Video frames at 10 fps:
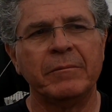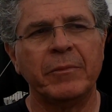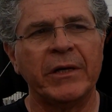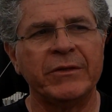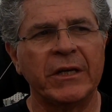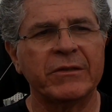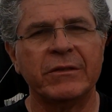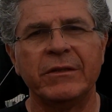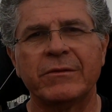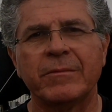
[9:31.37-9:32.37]
Brad
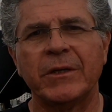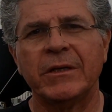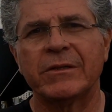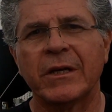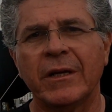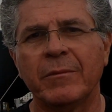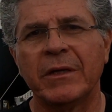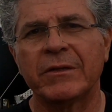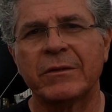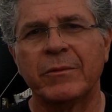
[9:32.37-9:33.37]
Jackson is my sailing
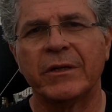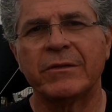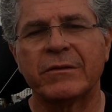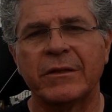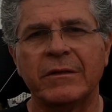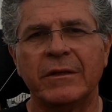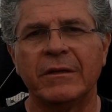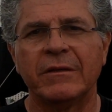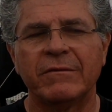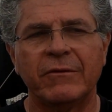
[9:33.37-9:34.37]
master. Brad's done
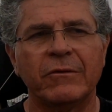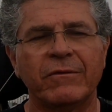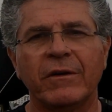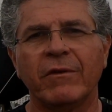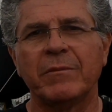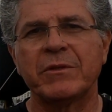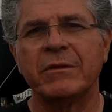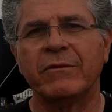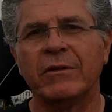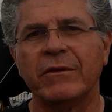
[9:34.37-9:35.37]
4 or 5 laps in
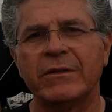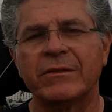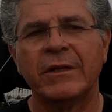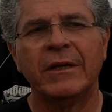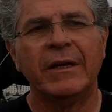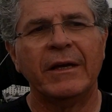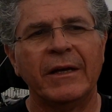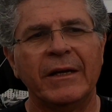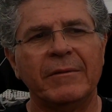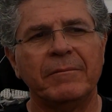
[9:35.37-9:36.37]
the Volvos.
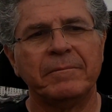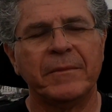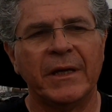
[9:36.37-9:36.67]
And